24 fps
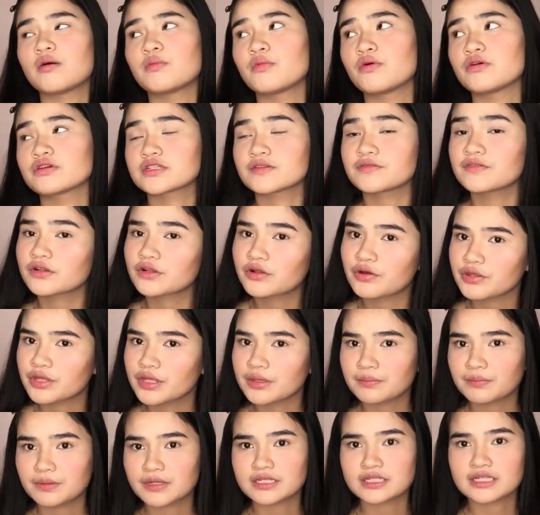most of the
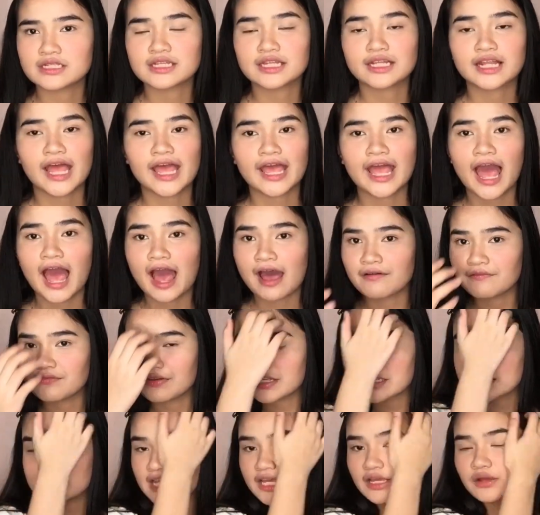clothing pieces that I
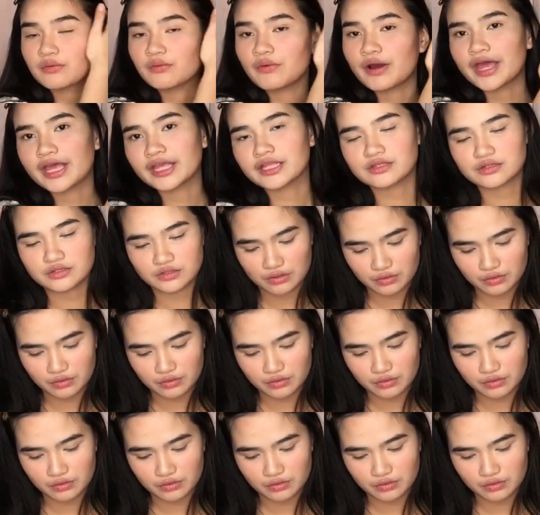have is like white,